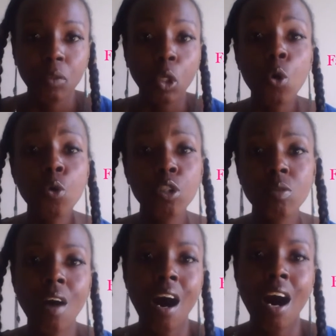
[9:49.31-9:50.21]
who
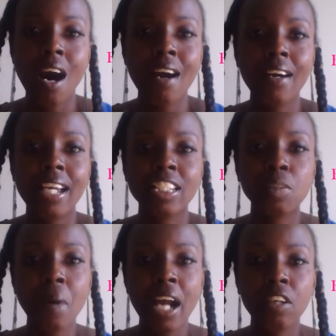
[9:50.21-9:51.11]
you are in
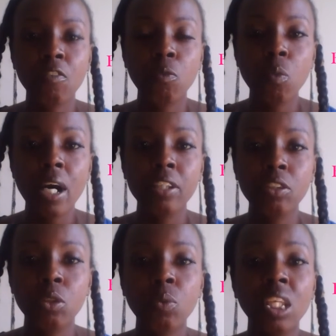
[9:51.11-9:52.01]
spite of what
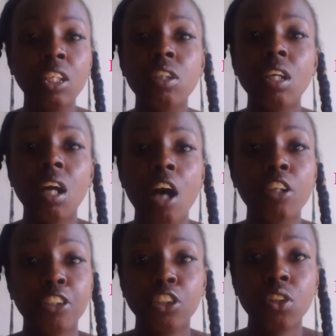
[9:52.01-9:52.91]
you think are
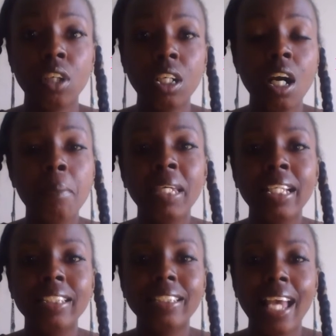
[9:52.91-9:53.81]
your
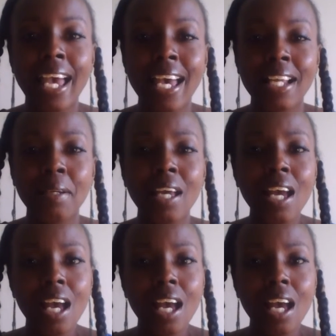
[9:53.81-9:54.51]
shortcomings and